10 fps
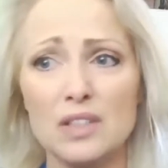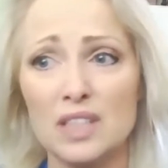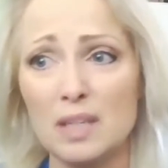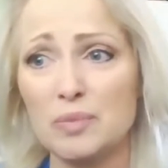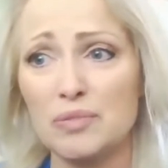
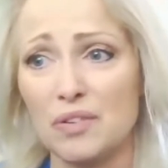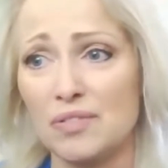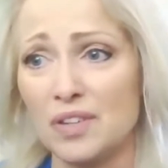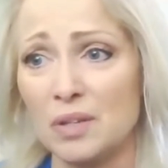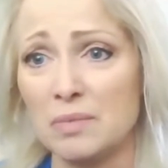deep
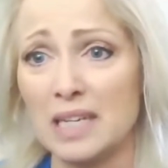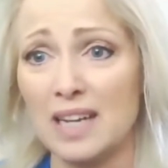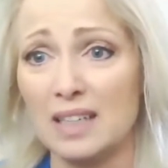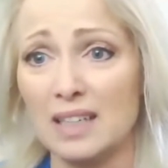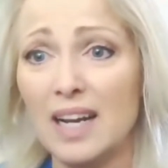
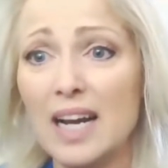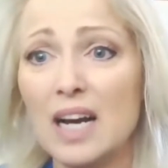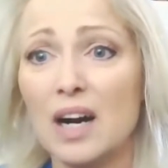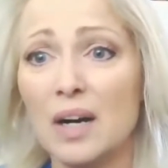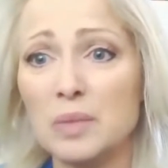fulfillment,
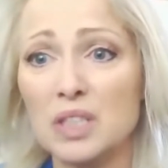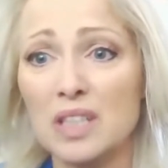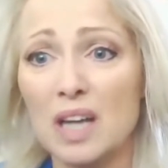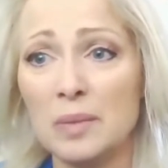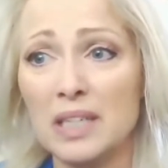and
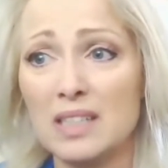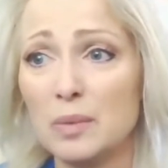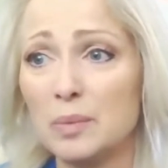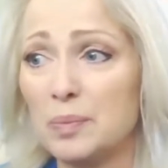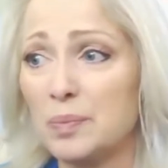just coming
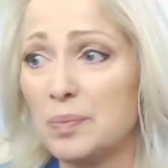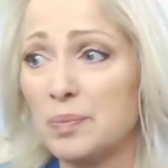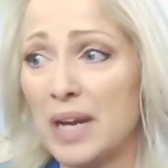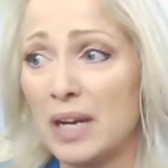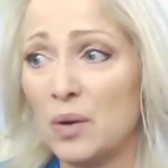into
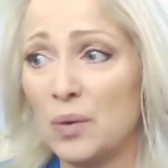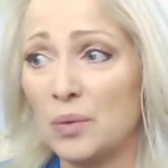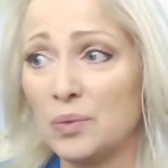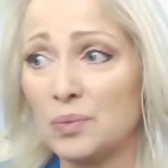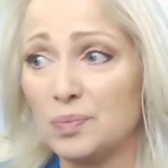my
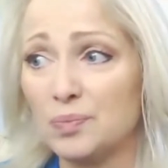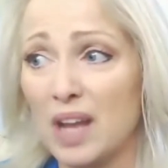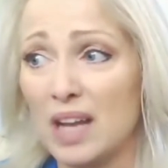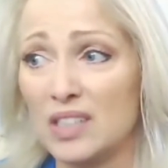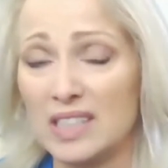own
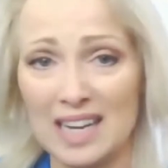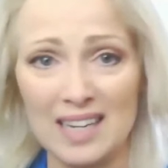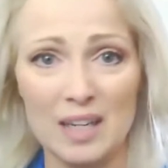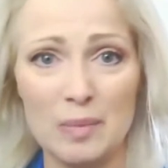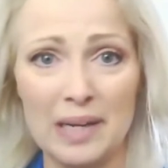
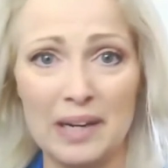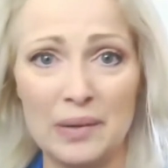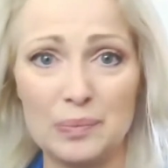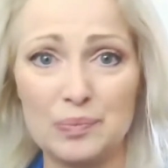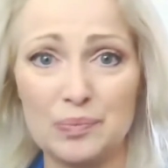understanding about